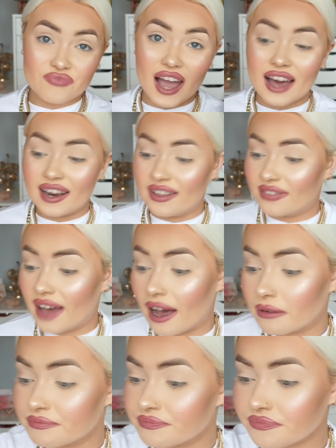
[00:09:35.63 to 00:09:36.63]
I need
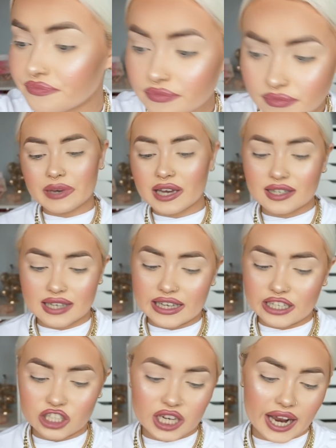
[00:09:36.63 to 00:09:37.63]
that. because it
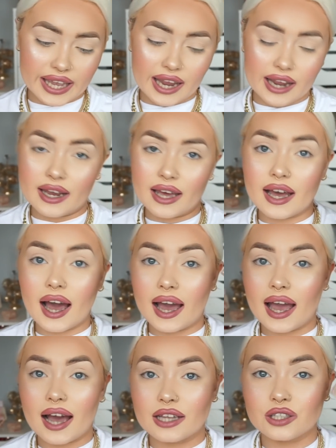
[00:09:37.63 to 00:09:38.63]
is Jackie Aina, I
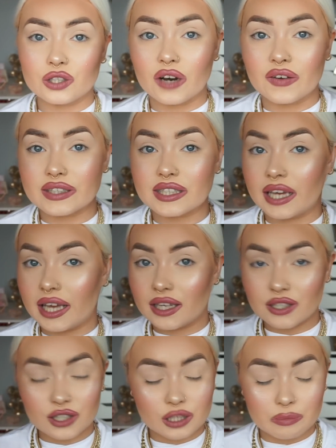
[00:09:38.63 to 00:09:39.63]
had to obviously
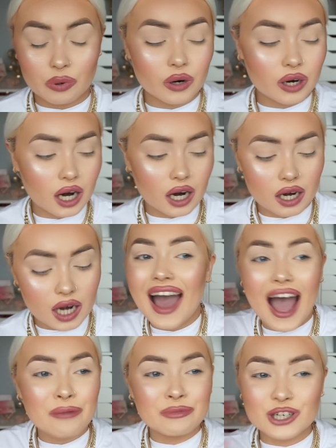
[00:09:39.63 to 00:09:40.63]
support her.
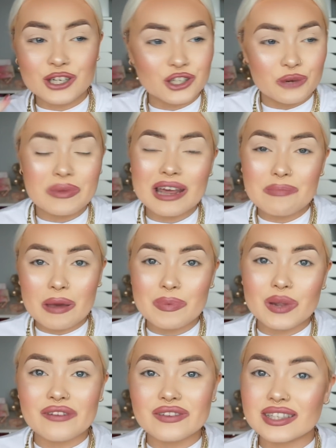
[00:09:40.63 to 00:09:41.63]
I'm sure so many
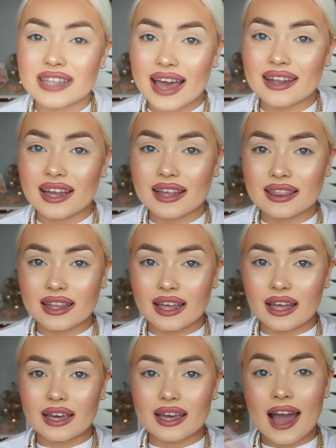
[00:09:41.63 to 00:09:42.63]
people have said like
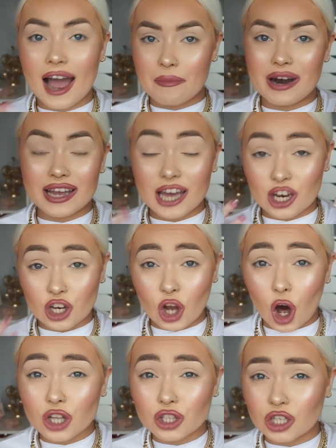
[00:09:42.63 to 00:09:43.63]
the camera
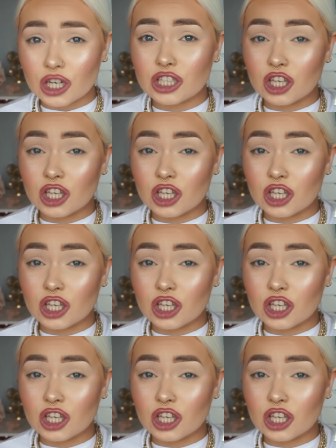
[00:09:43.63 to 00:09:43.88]
cannot do it